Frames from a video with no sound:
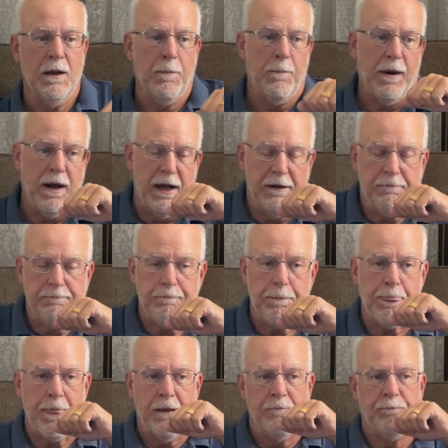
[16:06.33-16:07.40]
But
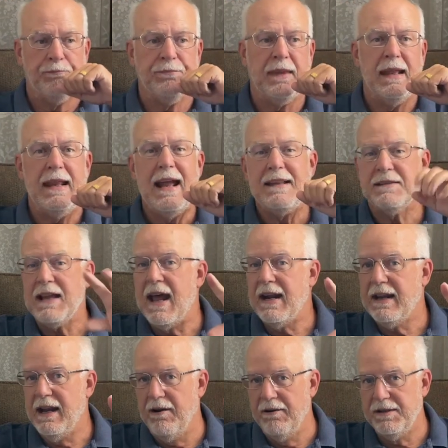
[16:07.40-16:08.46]
that's not a
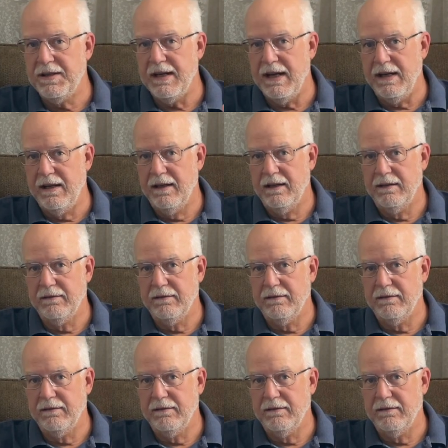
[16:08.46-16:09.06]
guarantee.